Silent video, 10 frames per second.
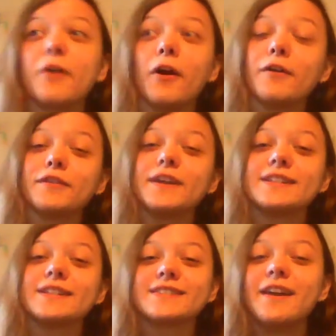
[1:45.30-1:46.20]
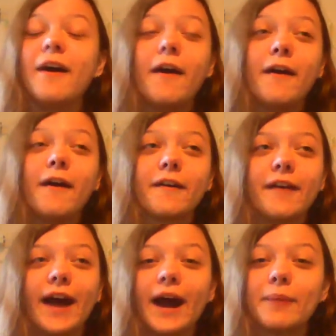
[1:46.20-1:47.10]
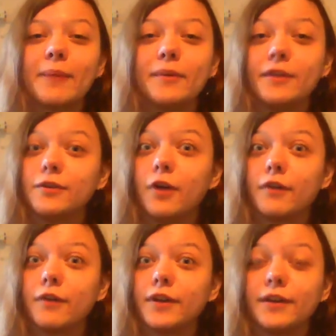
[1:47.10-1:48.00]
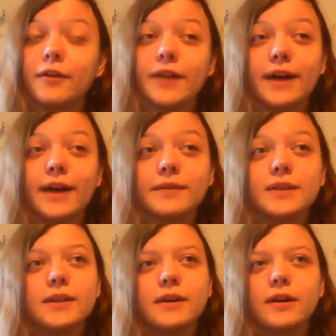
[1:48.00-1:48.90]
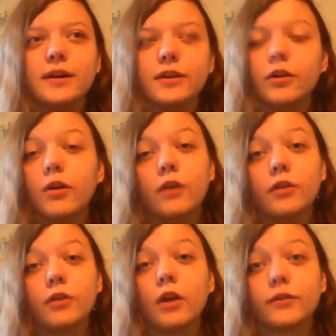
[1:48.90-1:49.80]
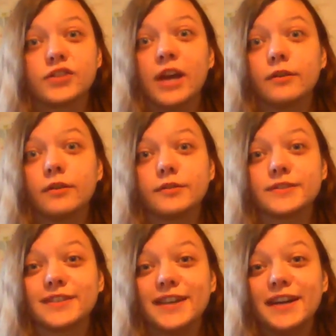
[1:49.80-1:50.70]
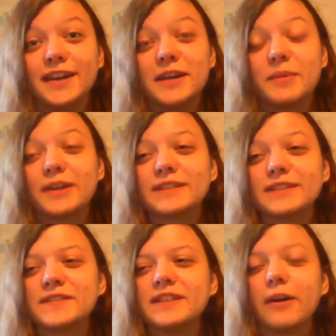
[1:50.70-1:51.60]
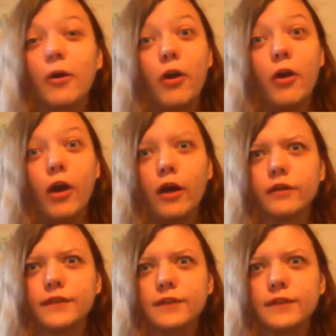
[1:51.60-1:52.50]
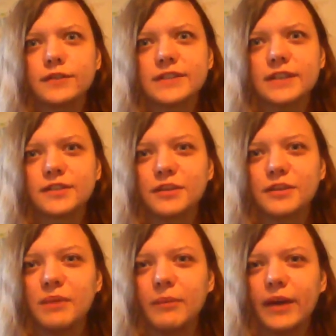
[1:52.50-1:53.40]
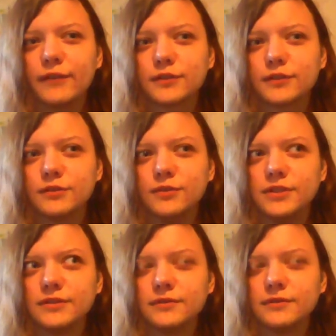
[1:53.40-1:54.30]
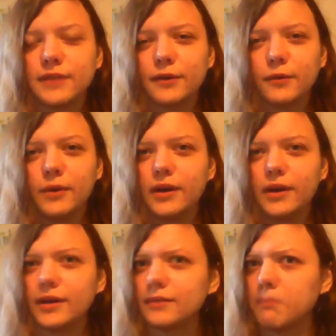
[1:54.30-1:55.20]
lot of things are gonna happen, and you already know that, on a lot of channels. Because I've seen that a lot of evil sides are coming back for some reason. I don't know why.